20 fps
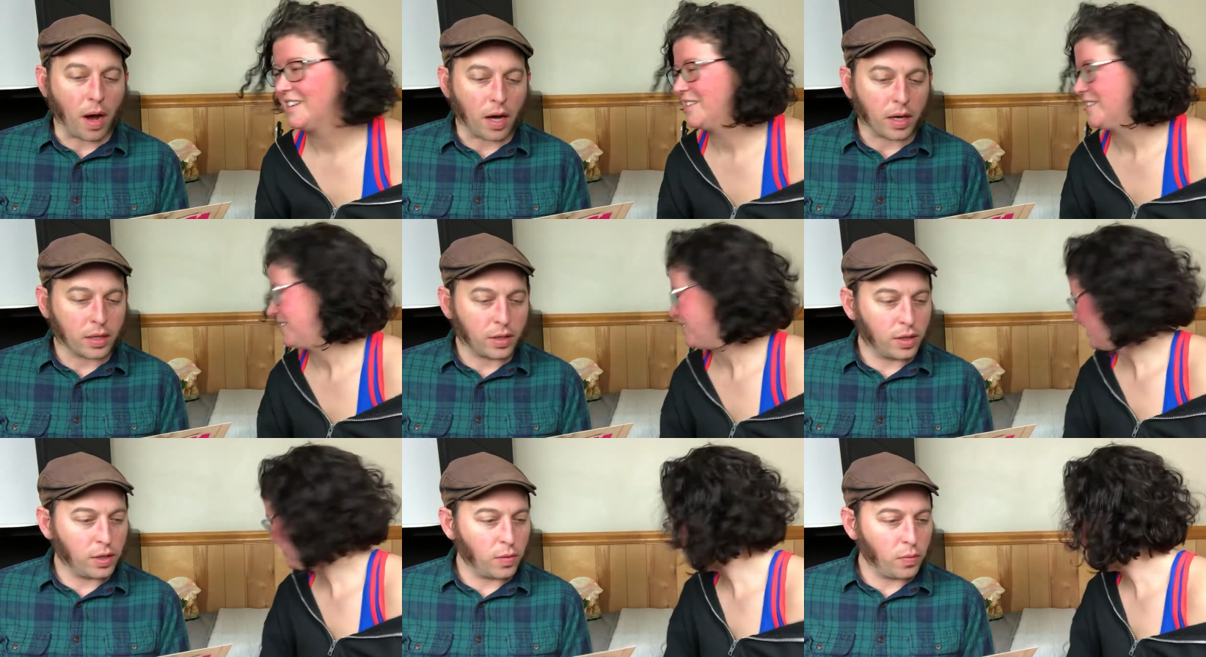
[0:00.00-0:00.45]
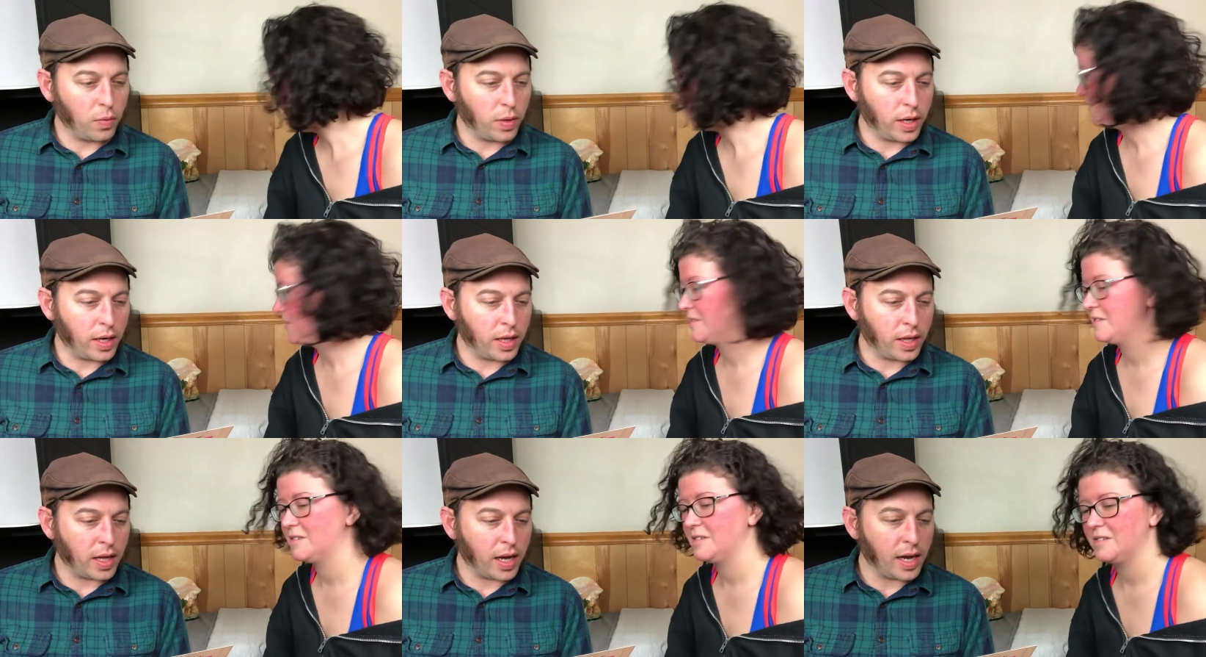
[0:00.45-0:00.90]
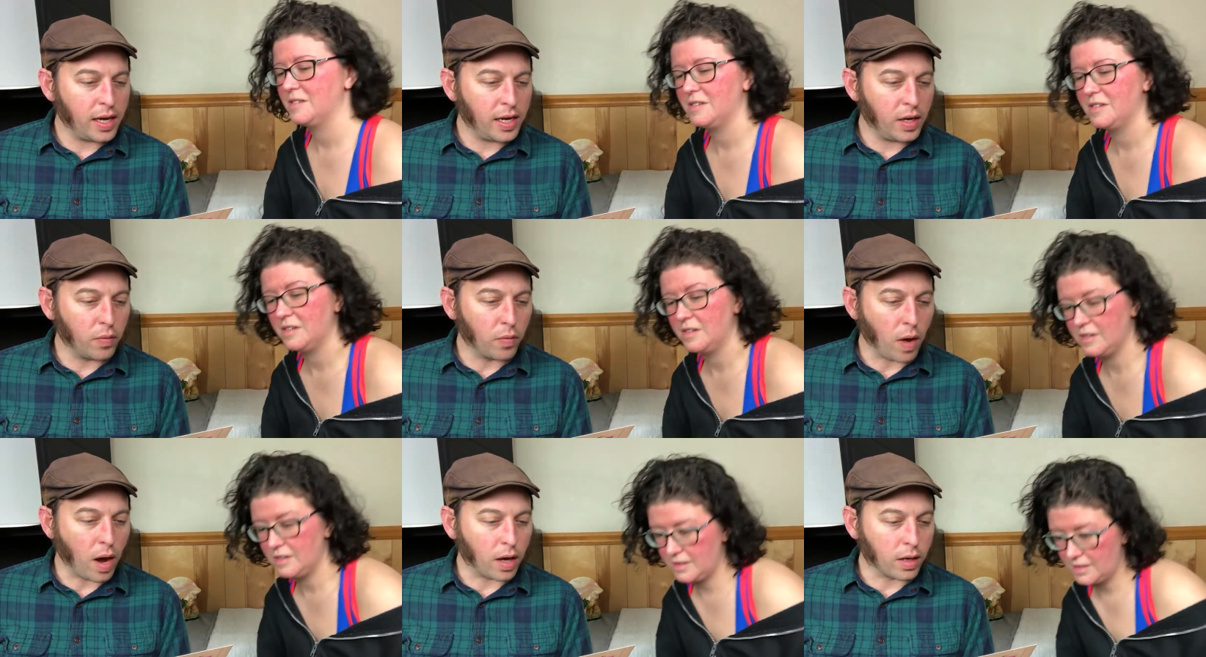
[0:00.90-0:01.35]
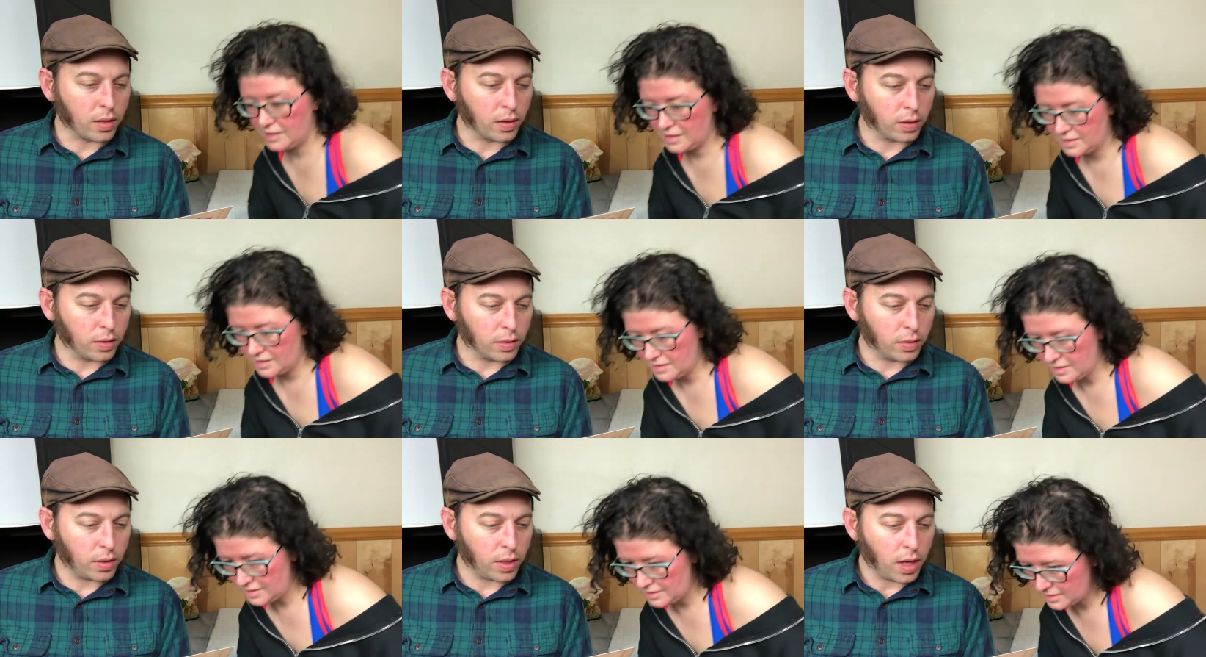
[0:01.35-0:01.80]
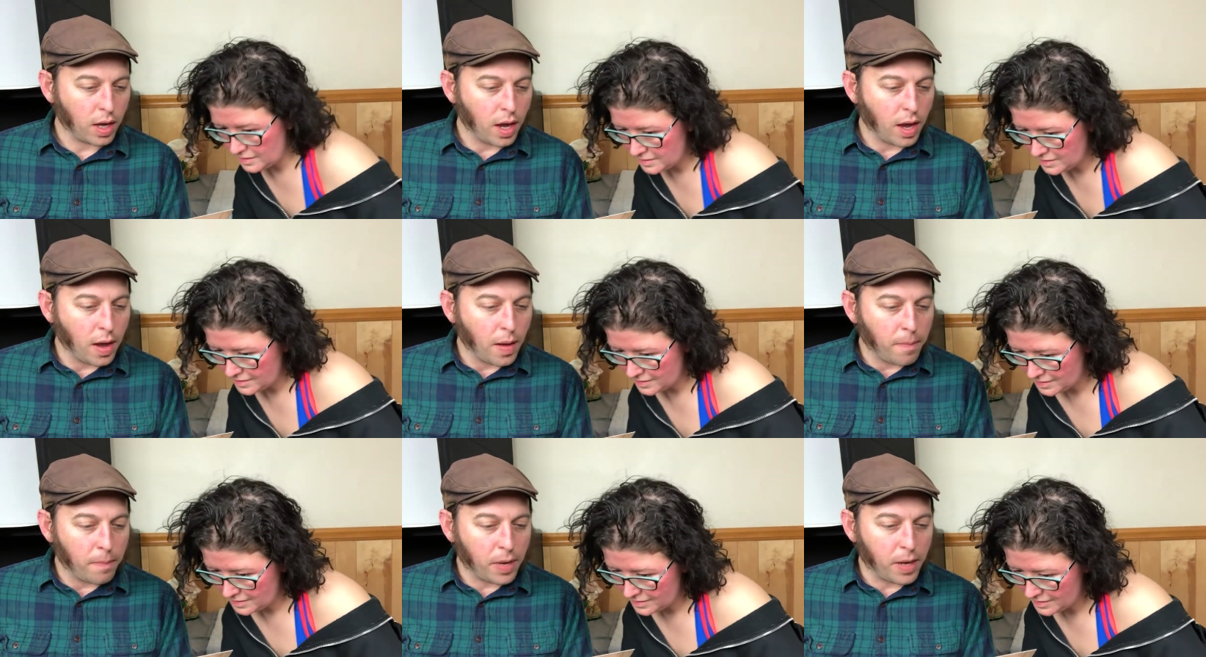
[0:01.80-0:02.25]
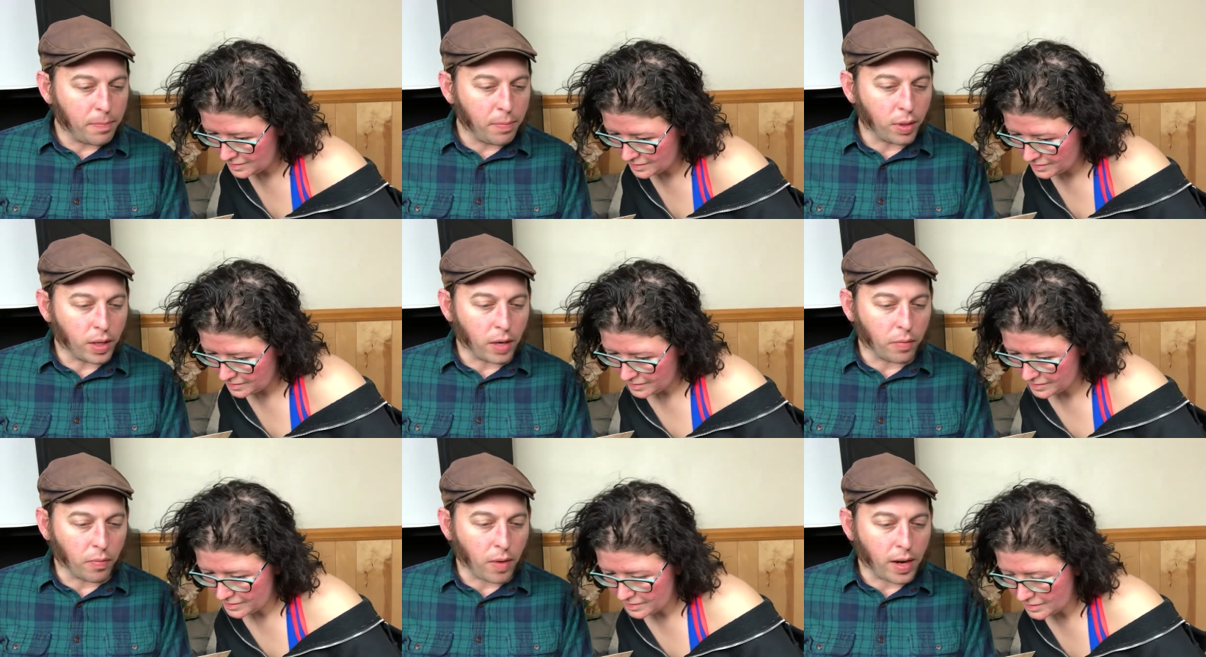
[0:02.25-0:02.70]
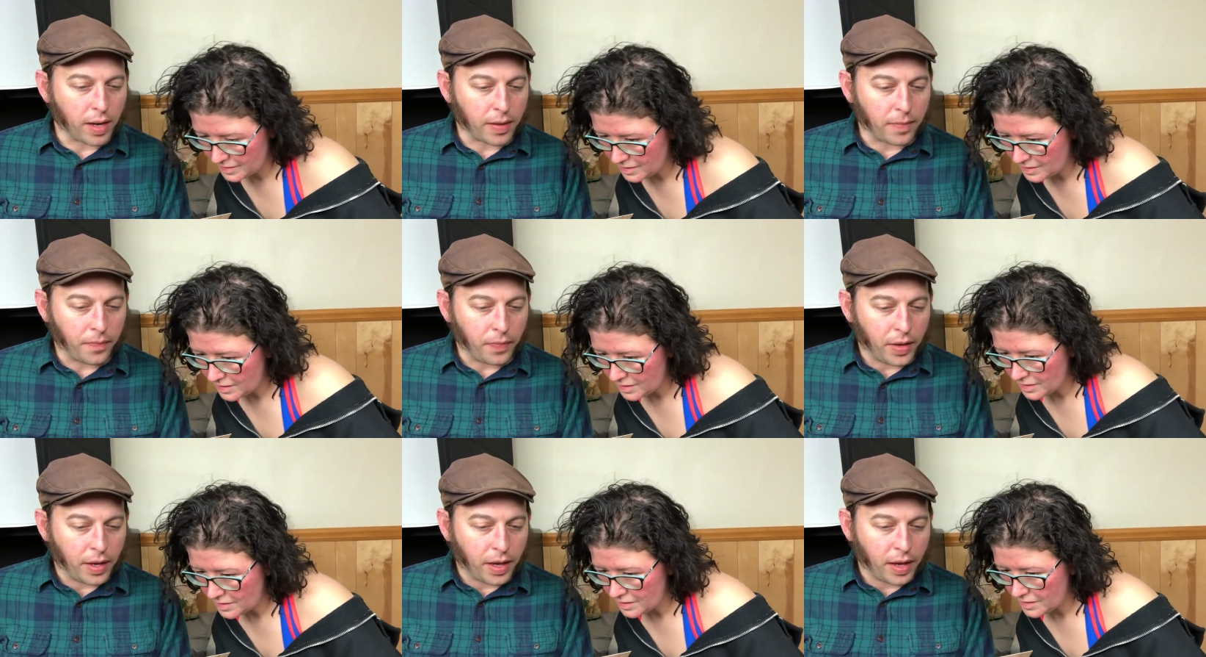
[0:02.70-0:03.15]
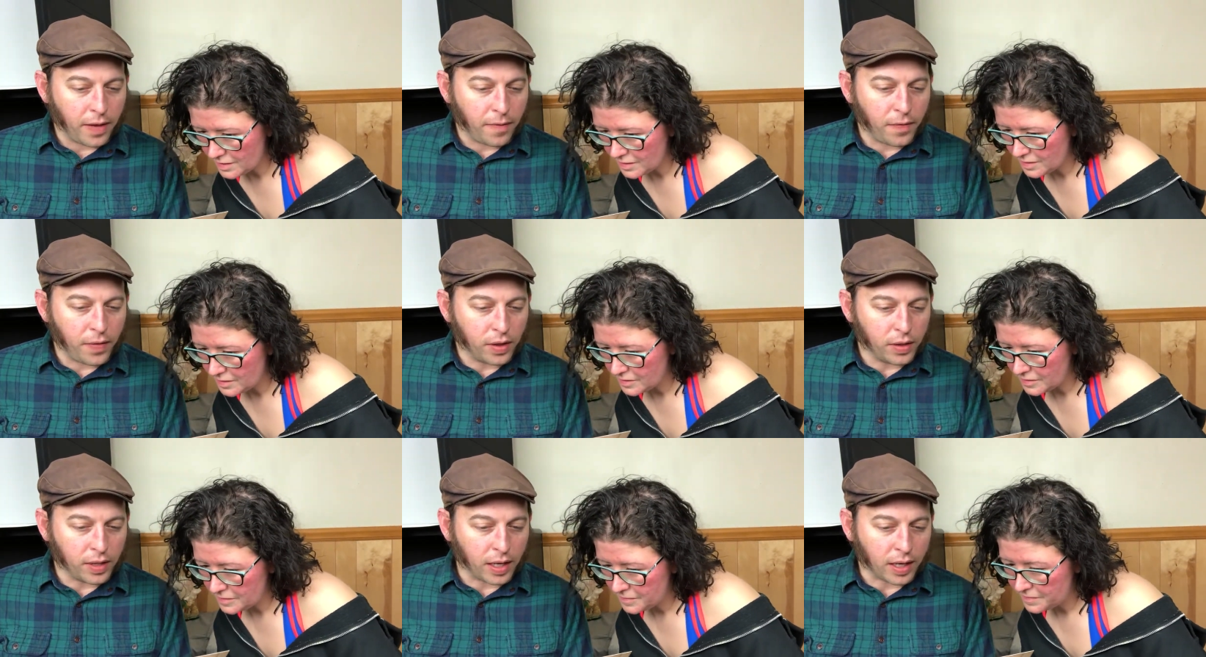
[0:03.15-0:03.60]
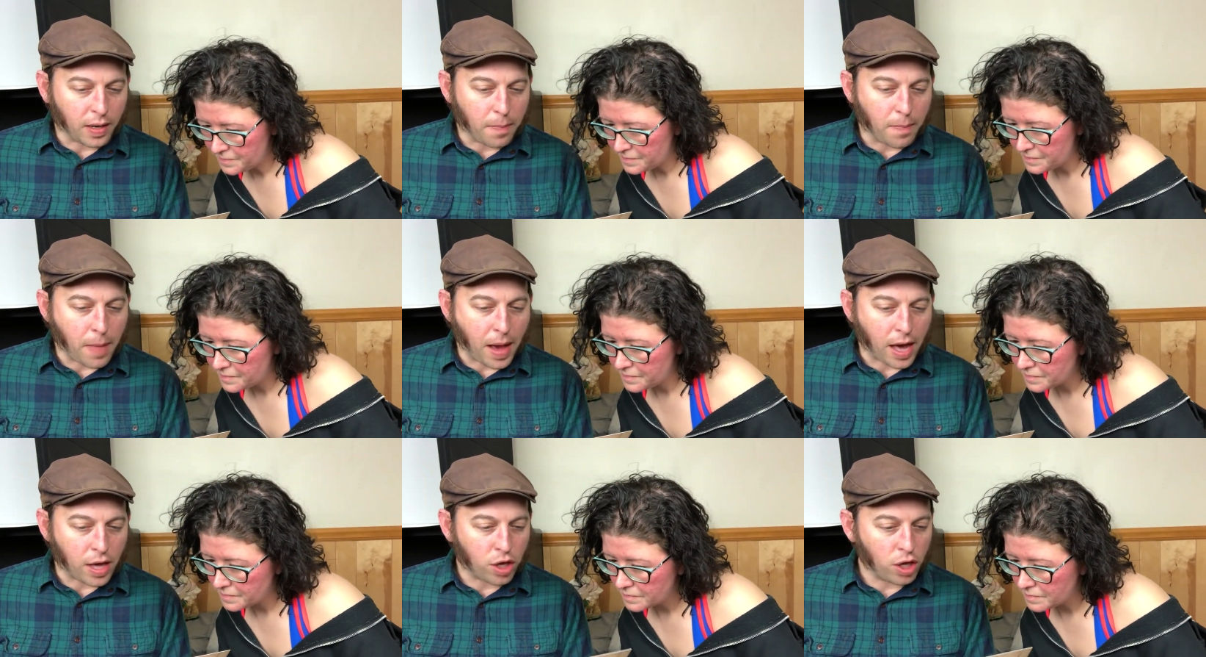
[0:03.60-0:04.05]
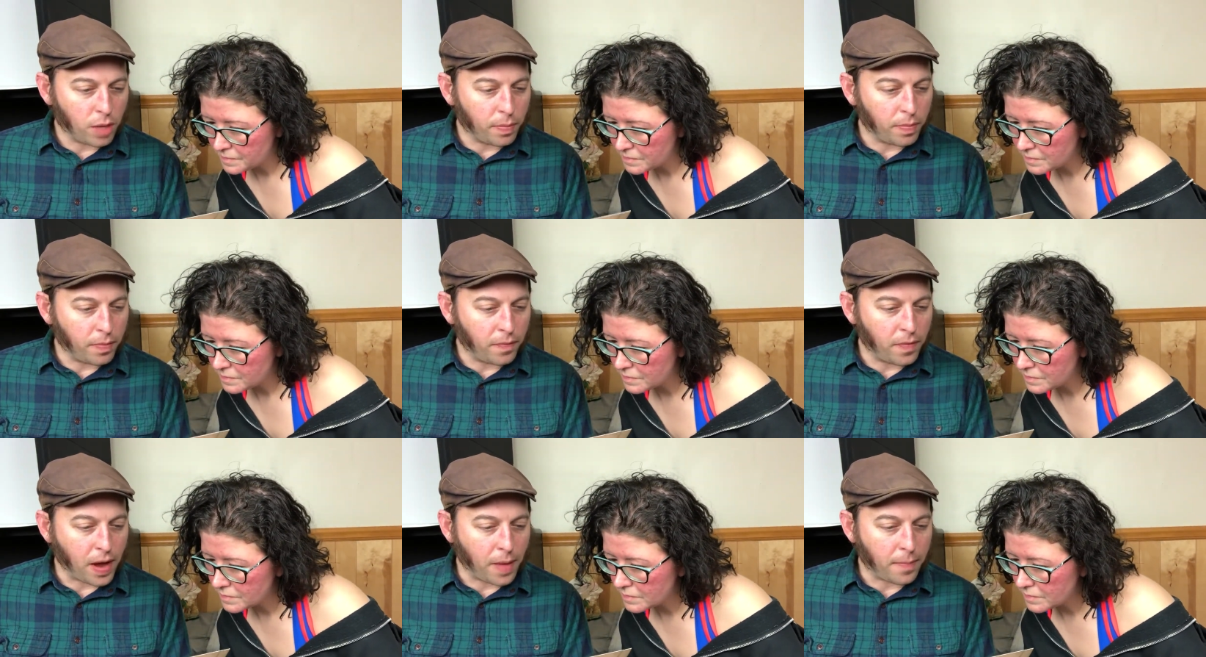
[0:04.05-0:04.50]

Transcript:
Speaker 1: box with indie rockers. People get ready. It feels like a mashup of